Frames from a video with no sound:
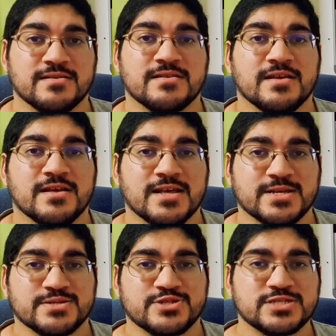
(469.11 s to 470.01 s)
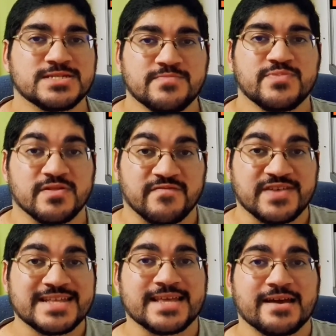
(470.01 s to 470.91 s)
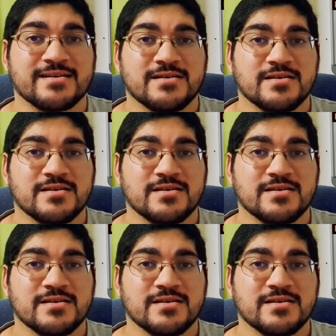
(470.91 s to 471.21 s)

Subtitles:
Right? So just simple VTach.